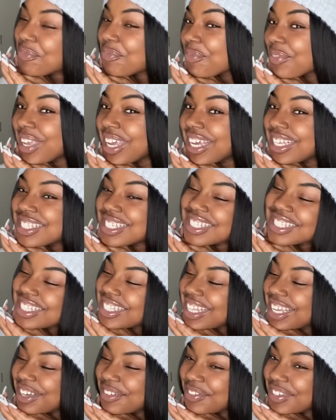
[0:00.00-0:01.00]
I just
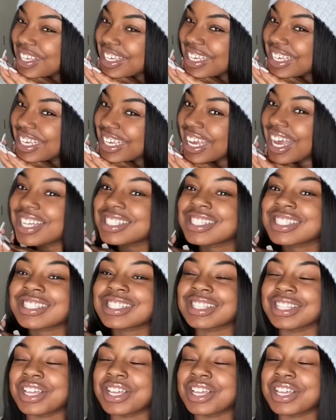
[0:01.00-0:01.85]
love it. I just